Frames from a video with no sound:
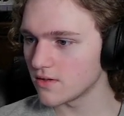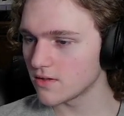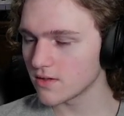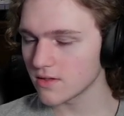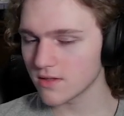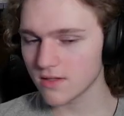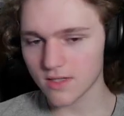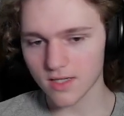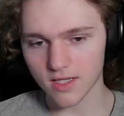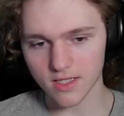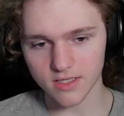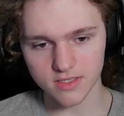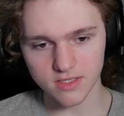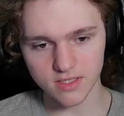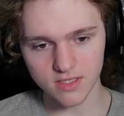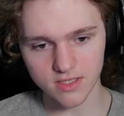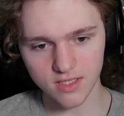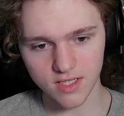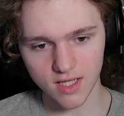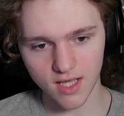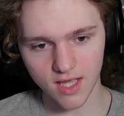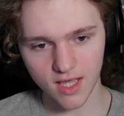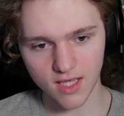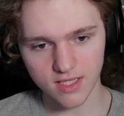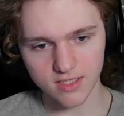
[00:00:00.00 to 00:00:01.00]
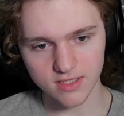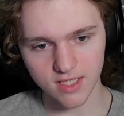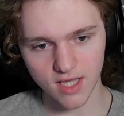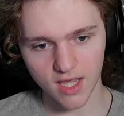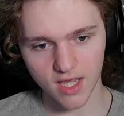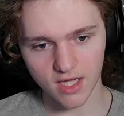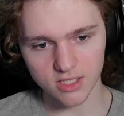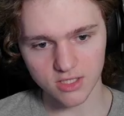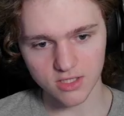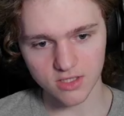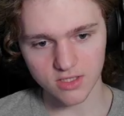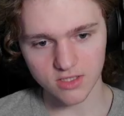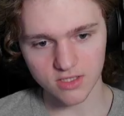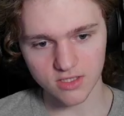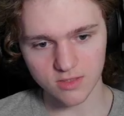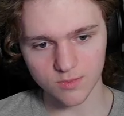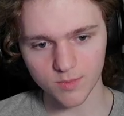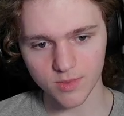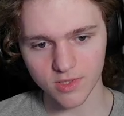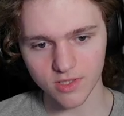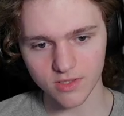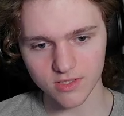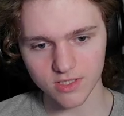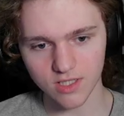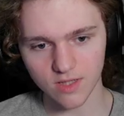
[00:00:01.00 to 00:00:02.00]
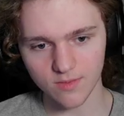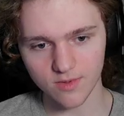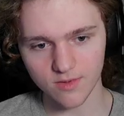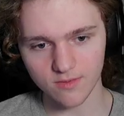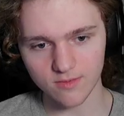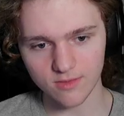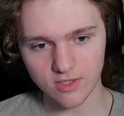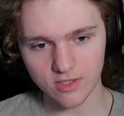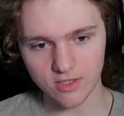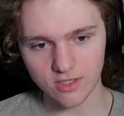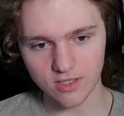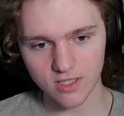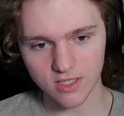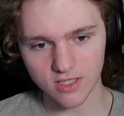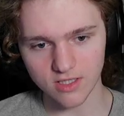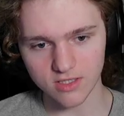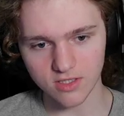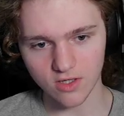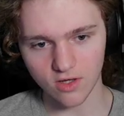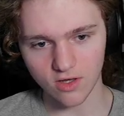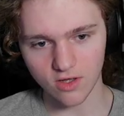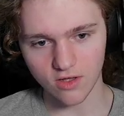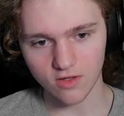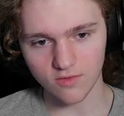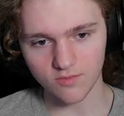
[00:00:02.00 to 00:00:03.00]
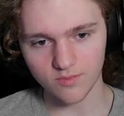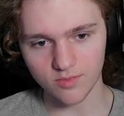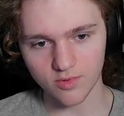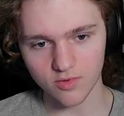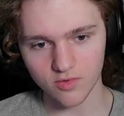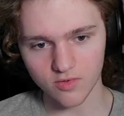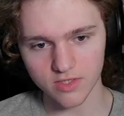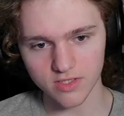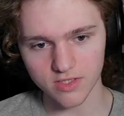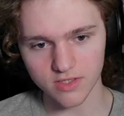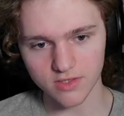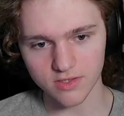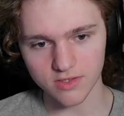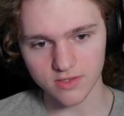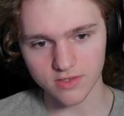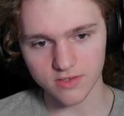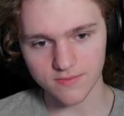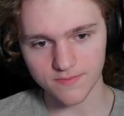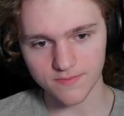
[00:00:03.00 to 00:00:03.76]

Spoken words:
cousin has actually just built up immunity to all poisons.